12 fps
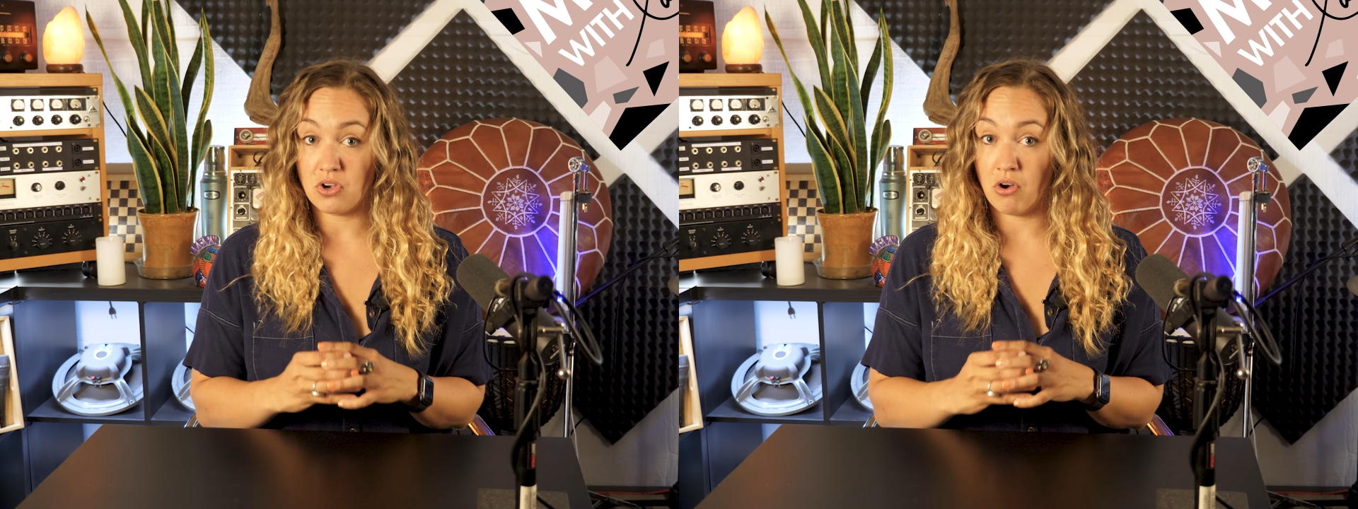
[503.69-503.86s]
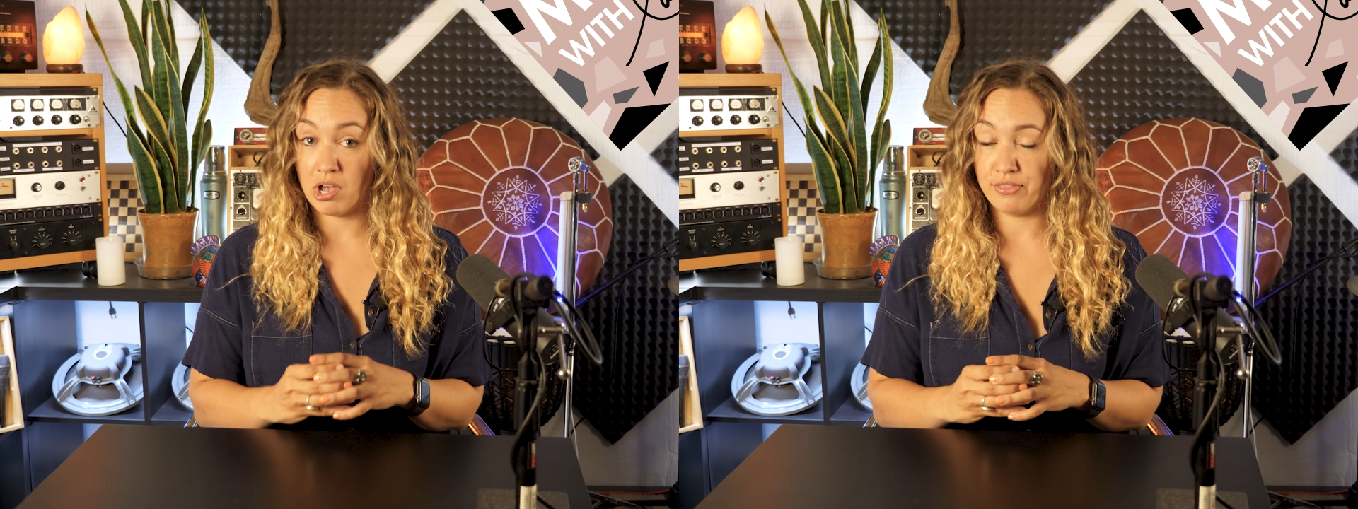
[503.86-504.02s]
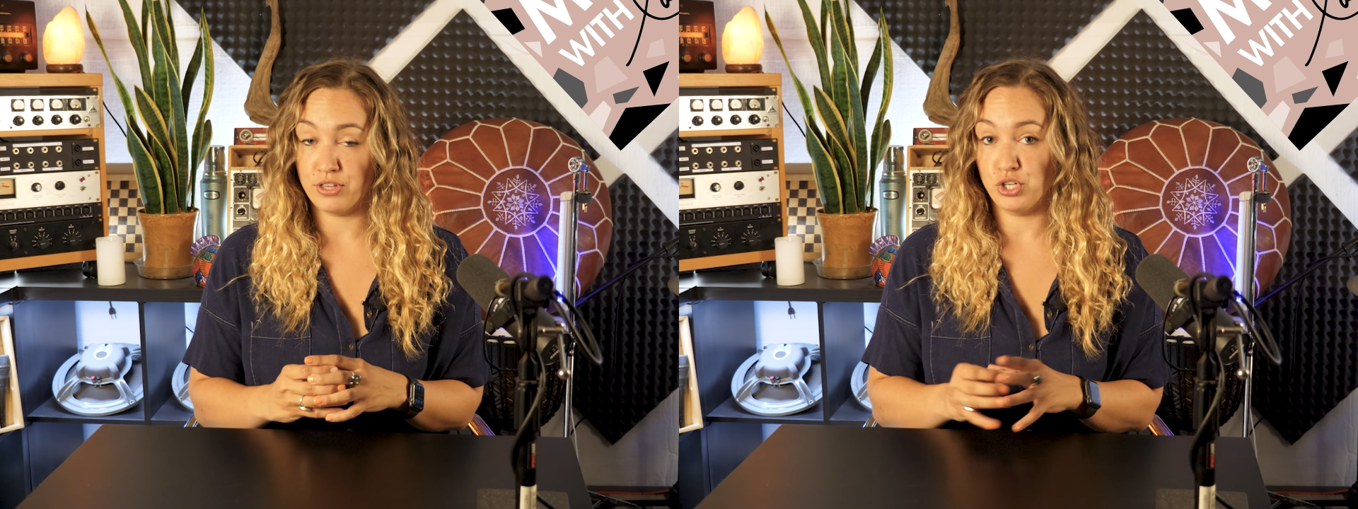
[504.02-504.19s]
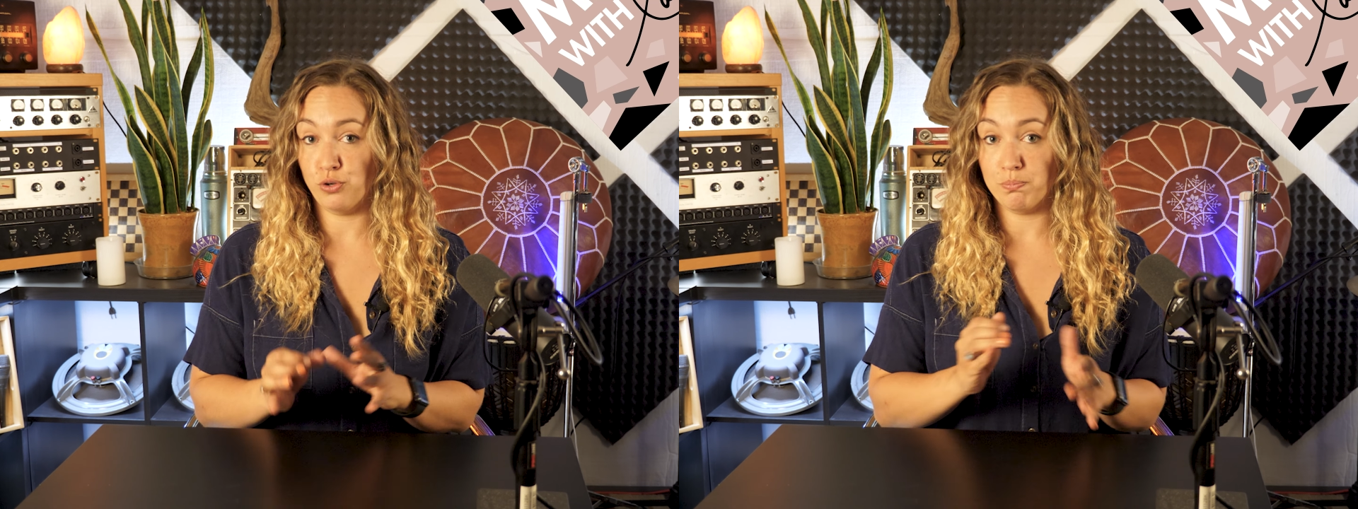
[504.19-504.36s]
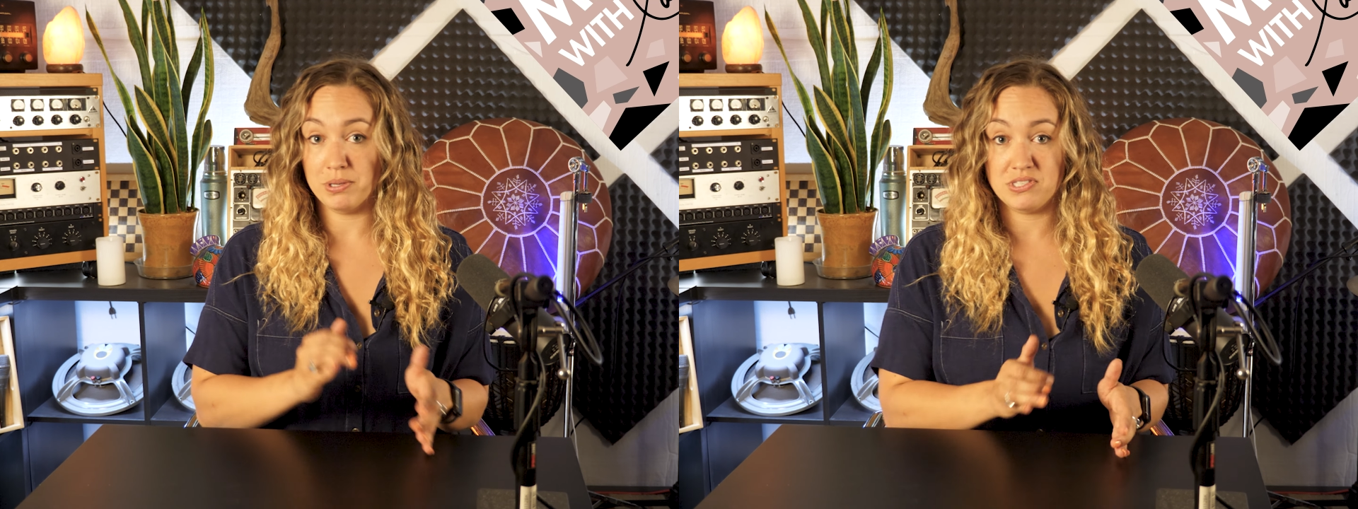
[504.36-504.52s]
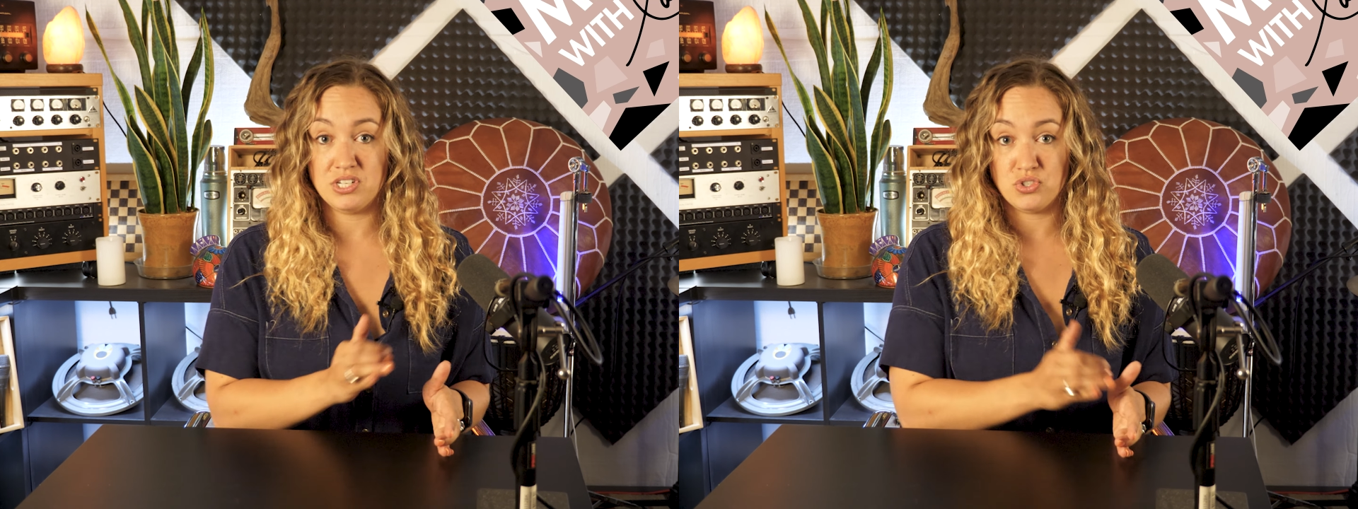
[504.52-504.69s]
on the new
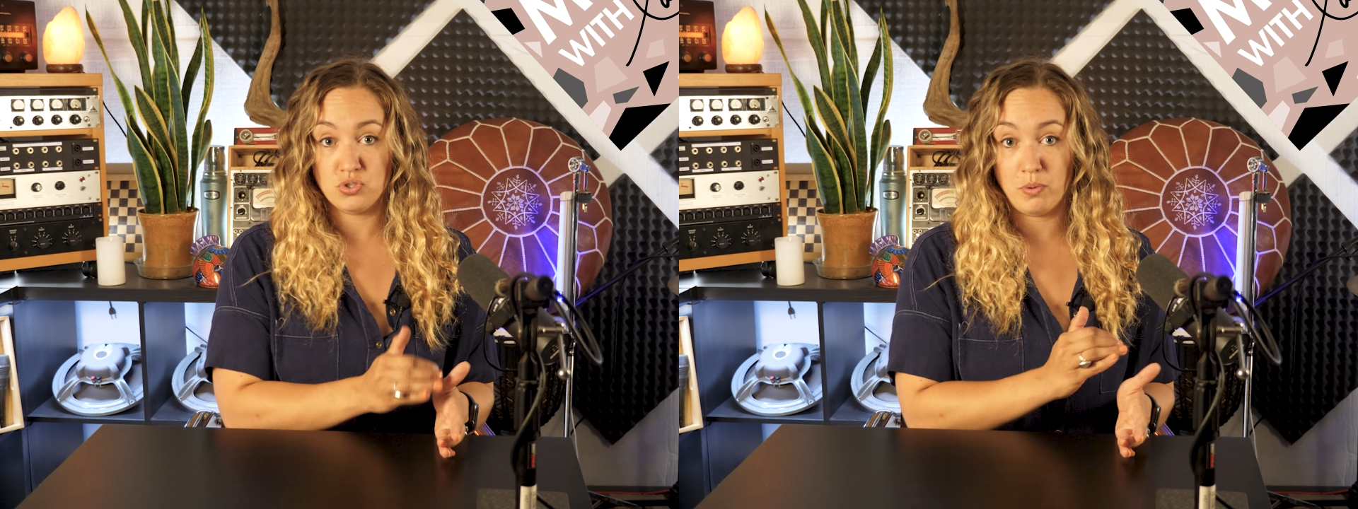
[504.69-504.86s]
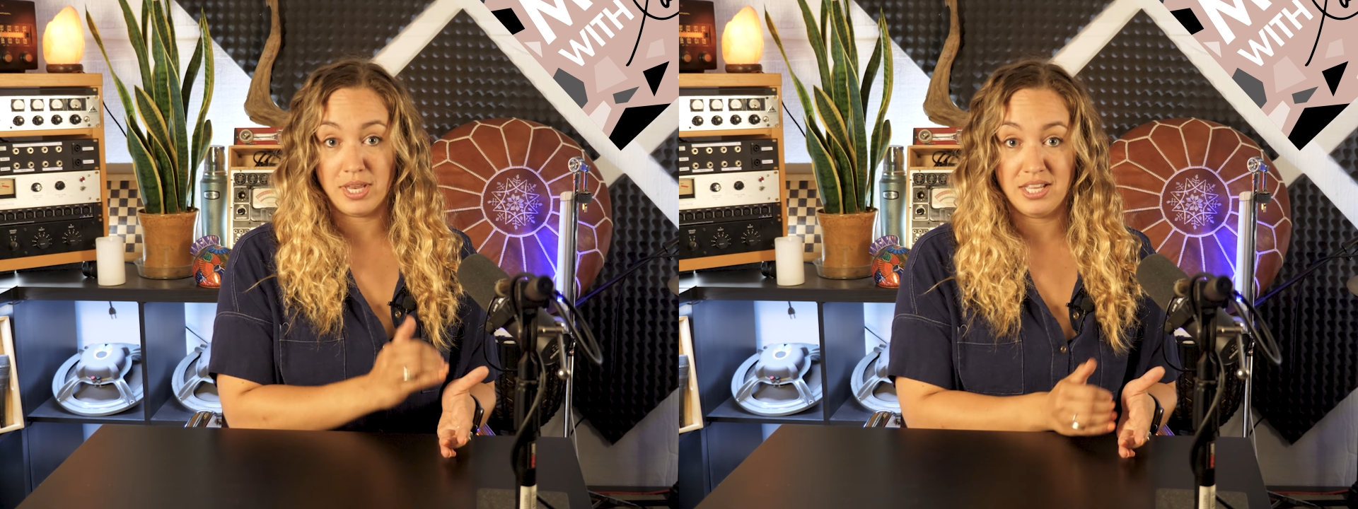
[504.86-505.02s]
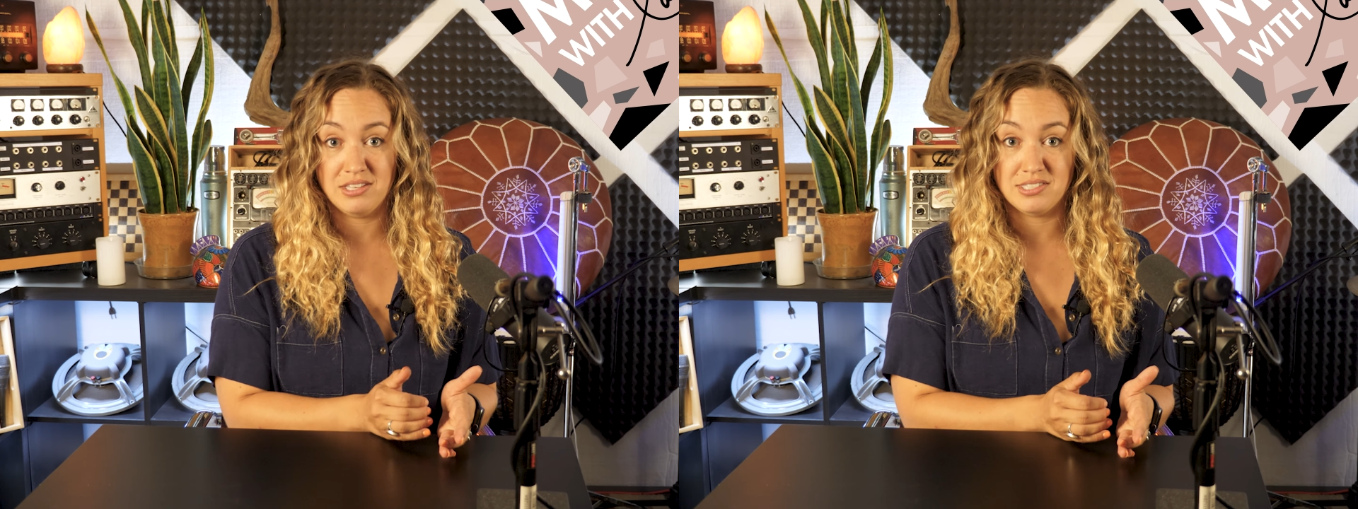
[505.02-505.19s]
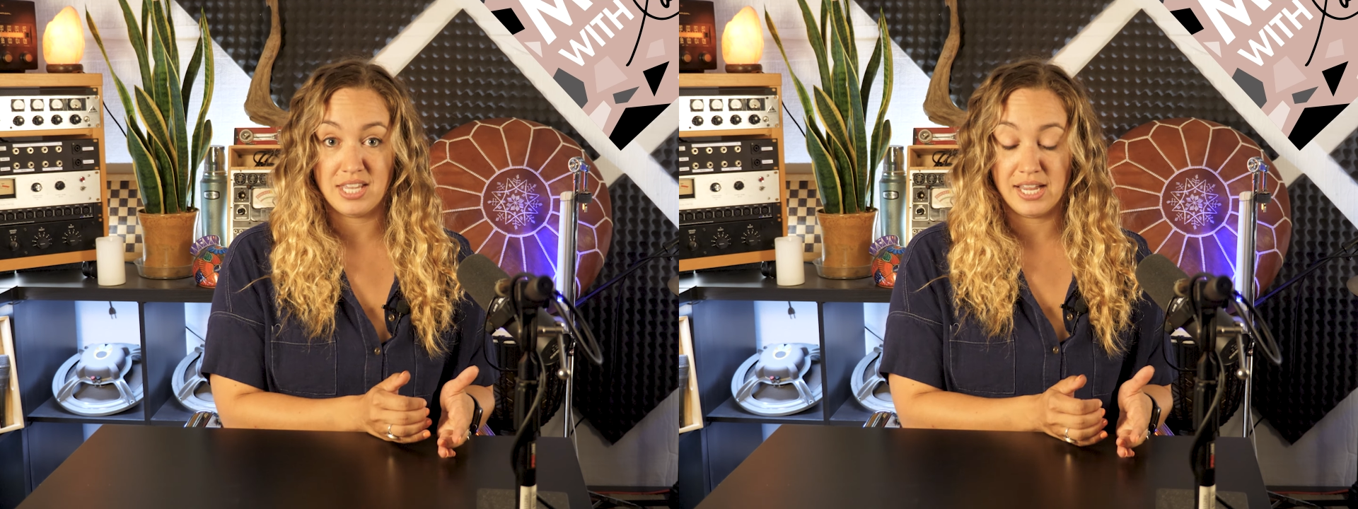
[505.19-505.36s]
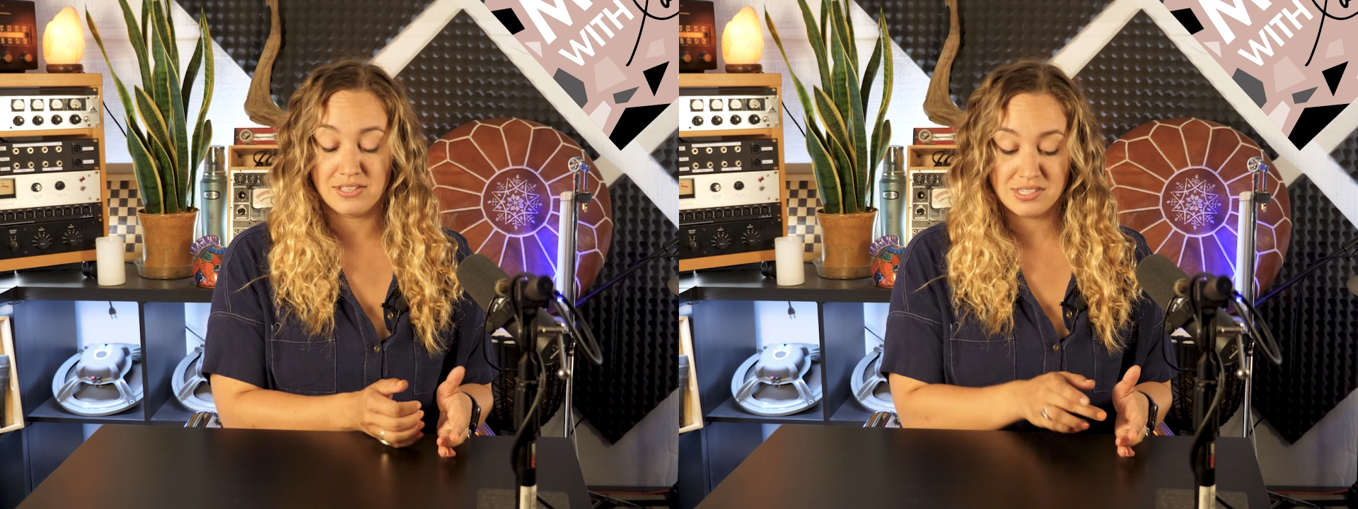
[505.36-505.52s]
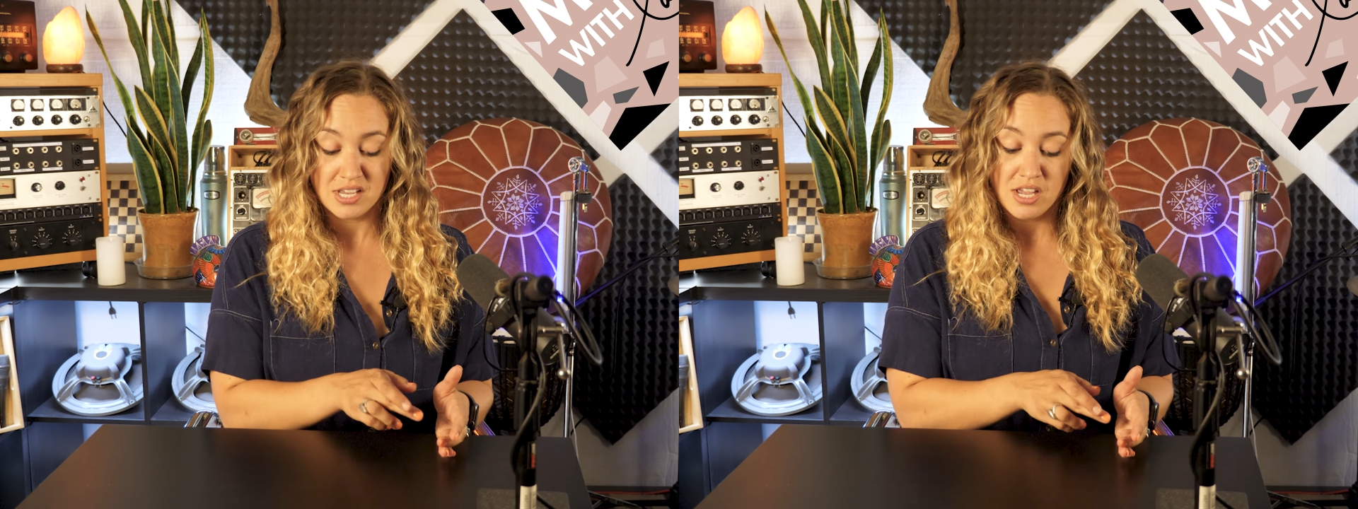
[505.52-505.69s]
Business Suite
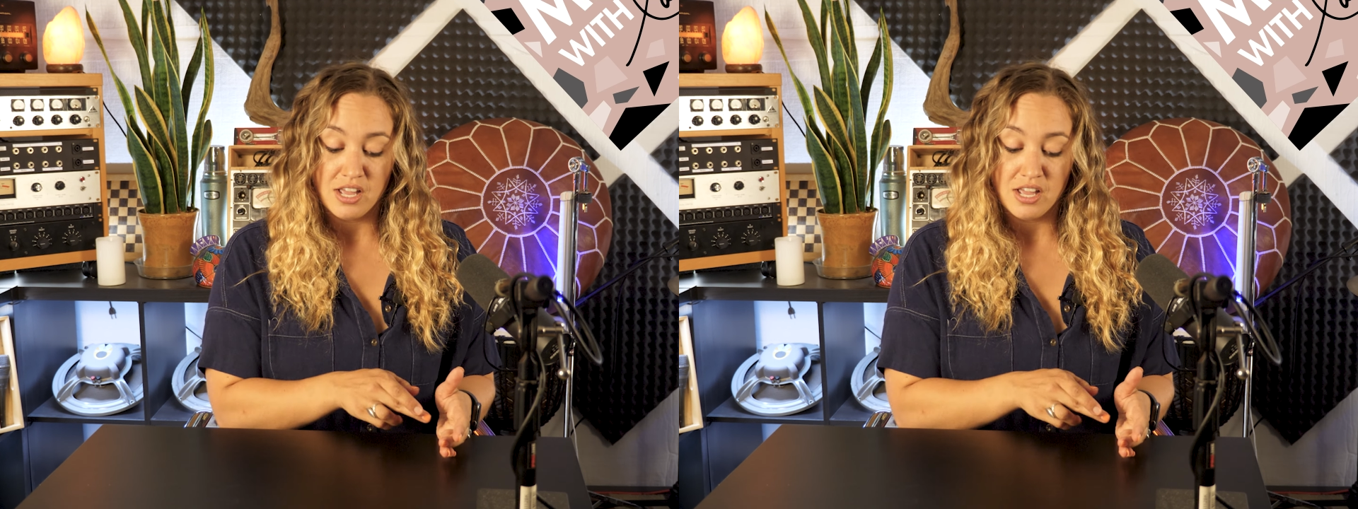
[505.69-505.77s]
Insights.